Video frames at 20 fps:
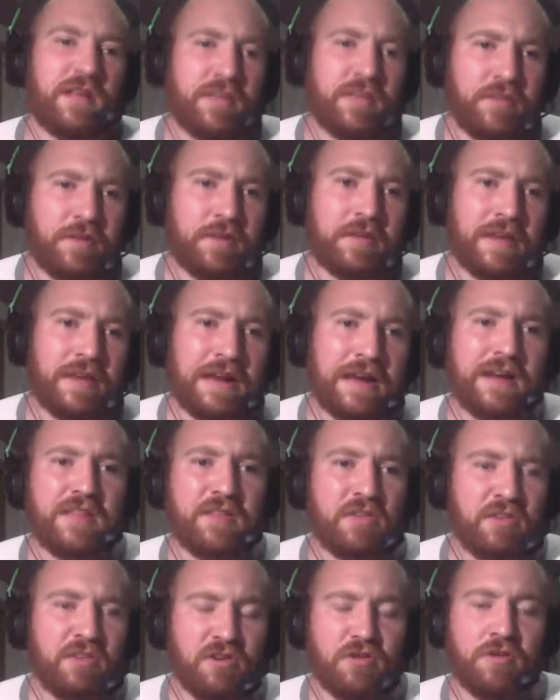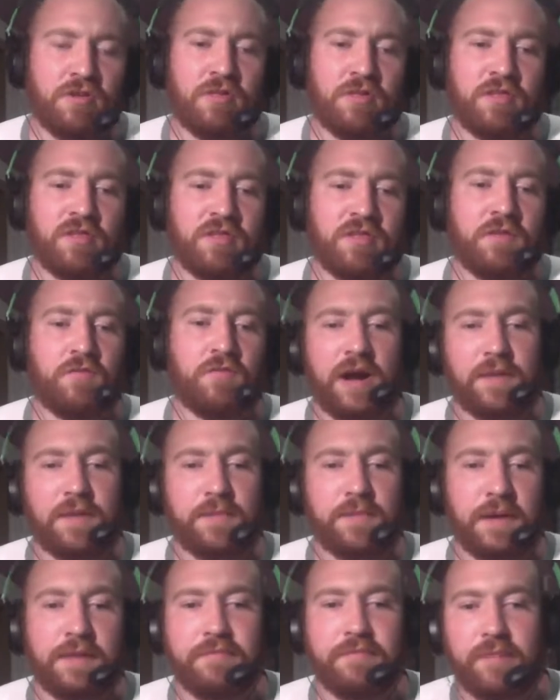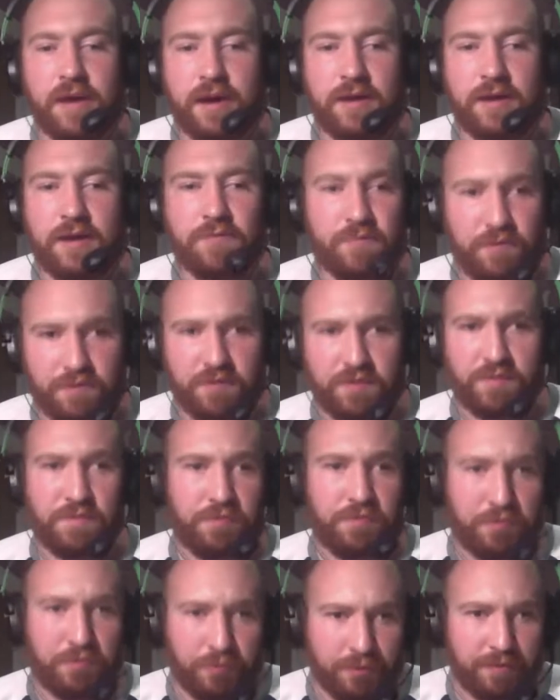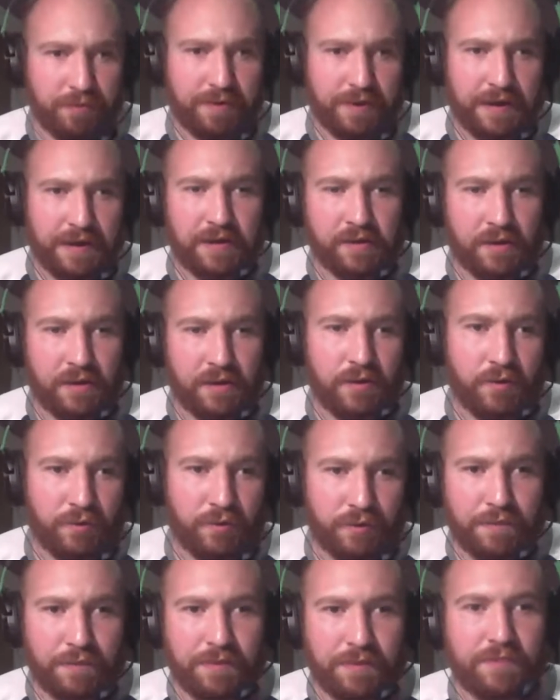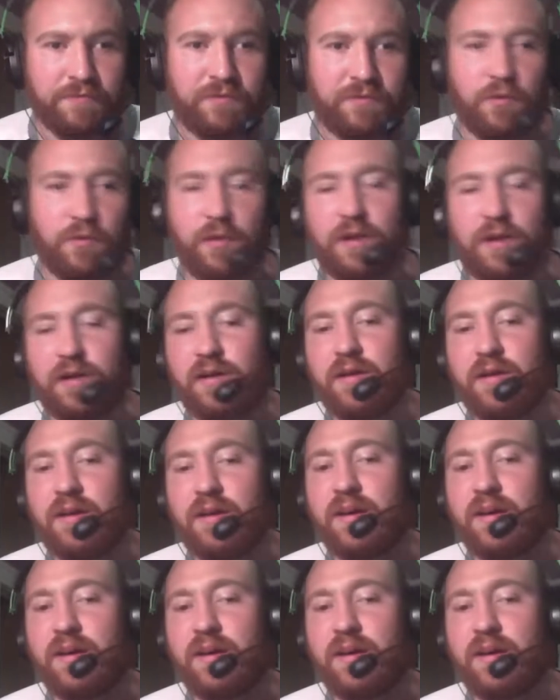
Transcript: It's these kind of decisions that Rock Band made from the get go with Rock Band 4